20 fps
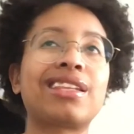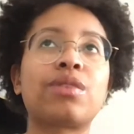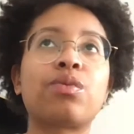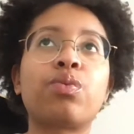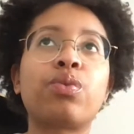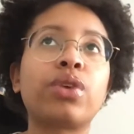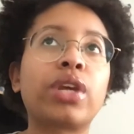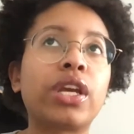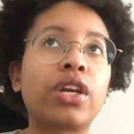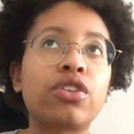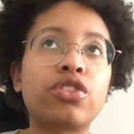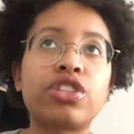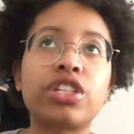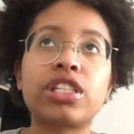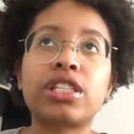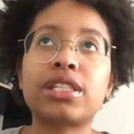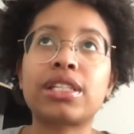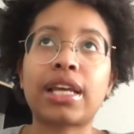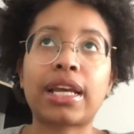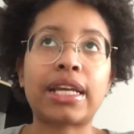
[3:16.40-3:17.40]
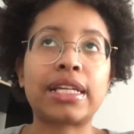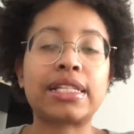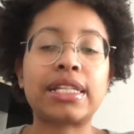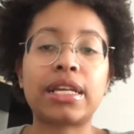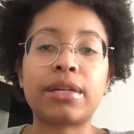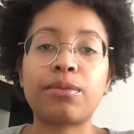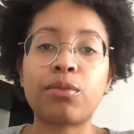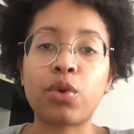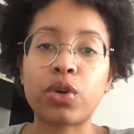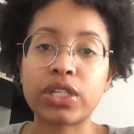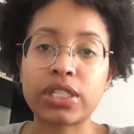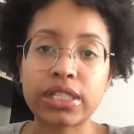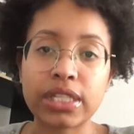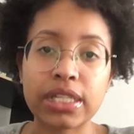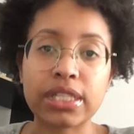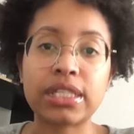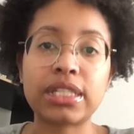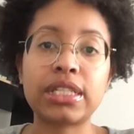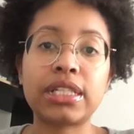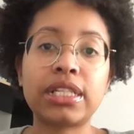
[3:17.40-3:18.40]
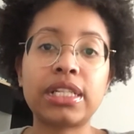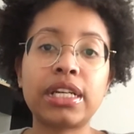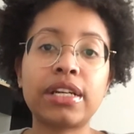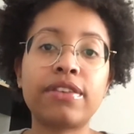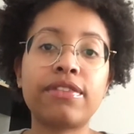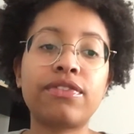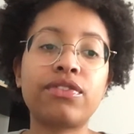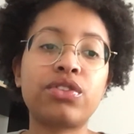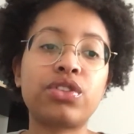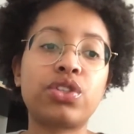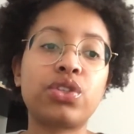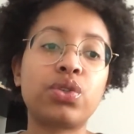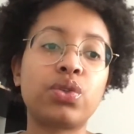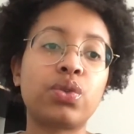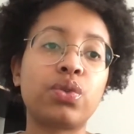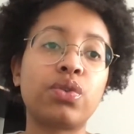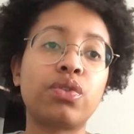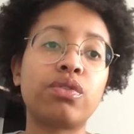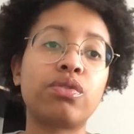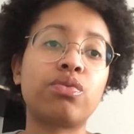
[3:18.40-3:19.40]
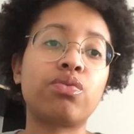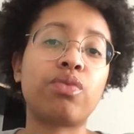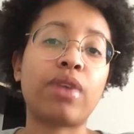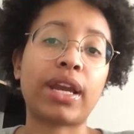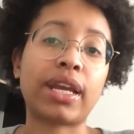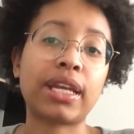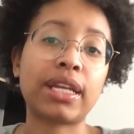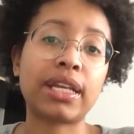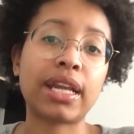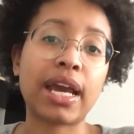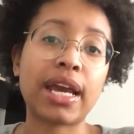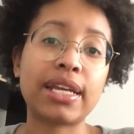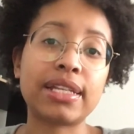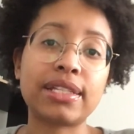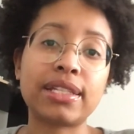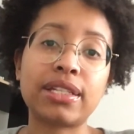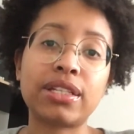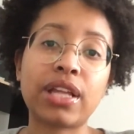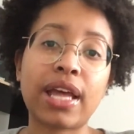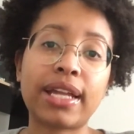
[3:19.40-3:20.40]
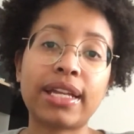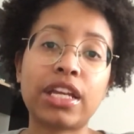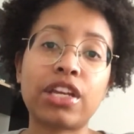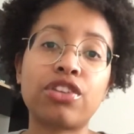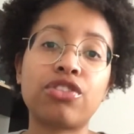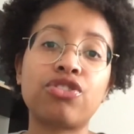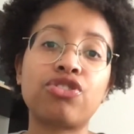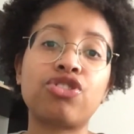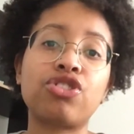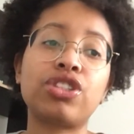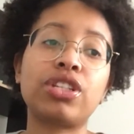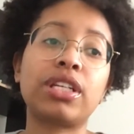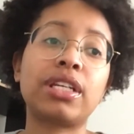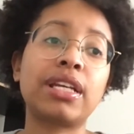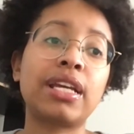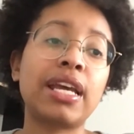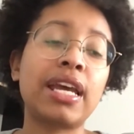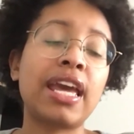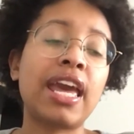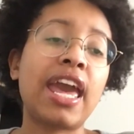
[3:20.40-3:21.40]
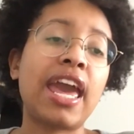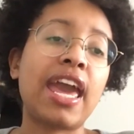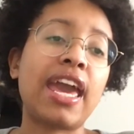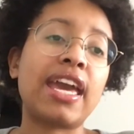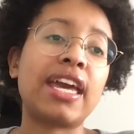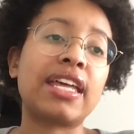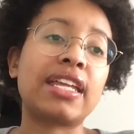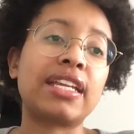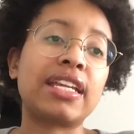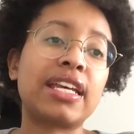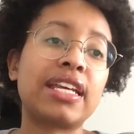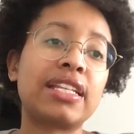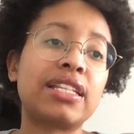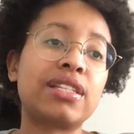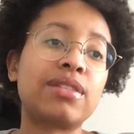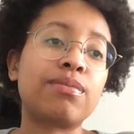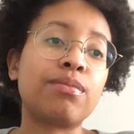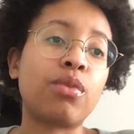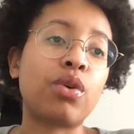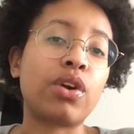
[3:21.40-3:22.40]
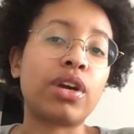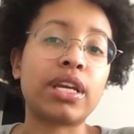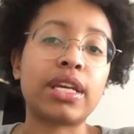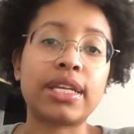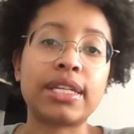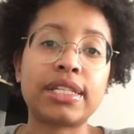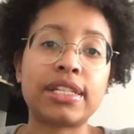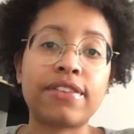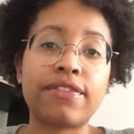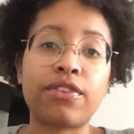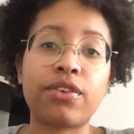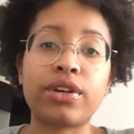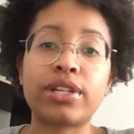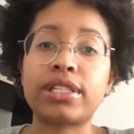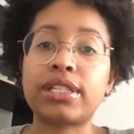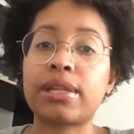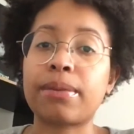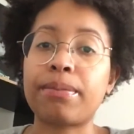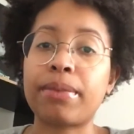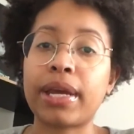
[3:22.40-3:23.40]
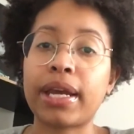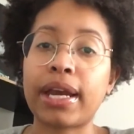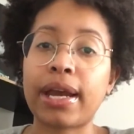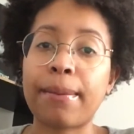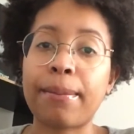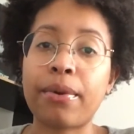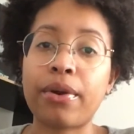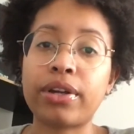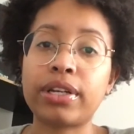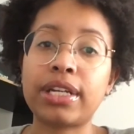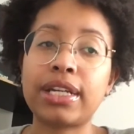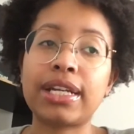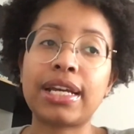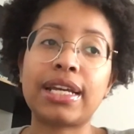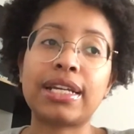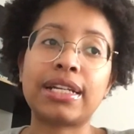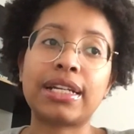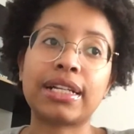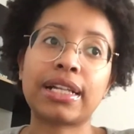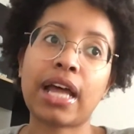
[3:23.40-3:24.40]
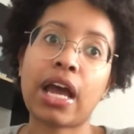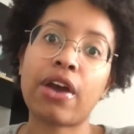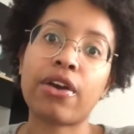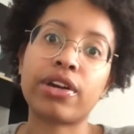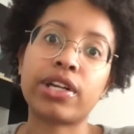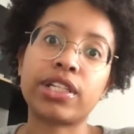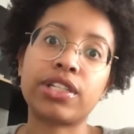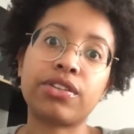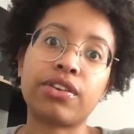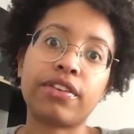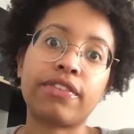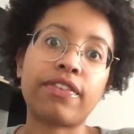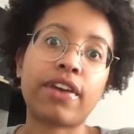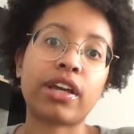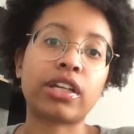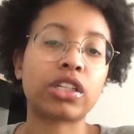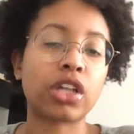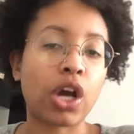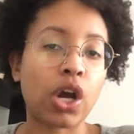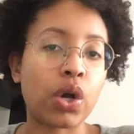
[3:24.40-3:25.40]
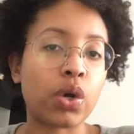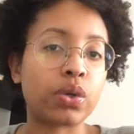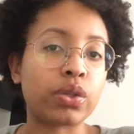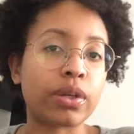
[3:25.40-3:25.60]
We are just, like I said, more sensitive to recognizing that energy, and it's more easy for us to pick up on it and allow it to affect our own